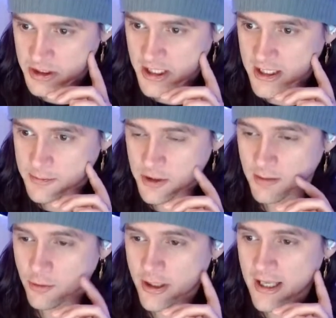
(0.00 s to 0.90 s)
Jacob.
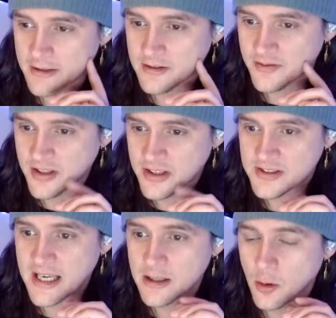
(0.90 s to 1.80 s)
Drop Royale in defense.
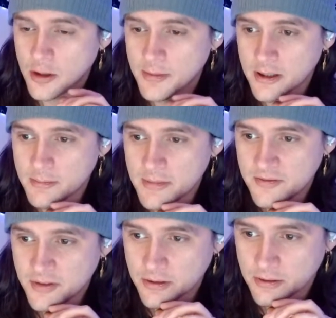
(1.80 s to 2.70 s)
Add Højbjerg to
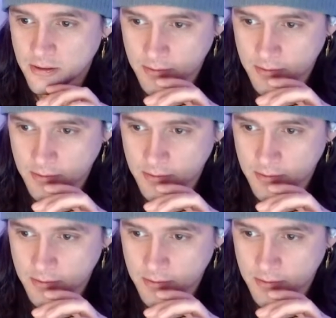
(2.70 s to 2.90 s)
midfield.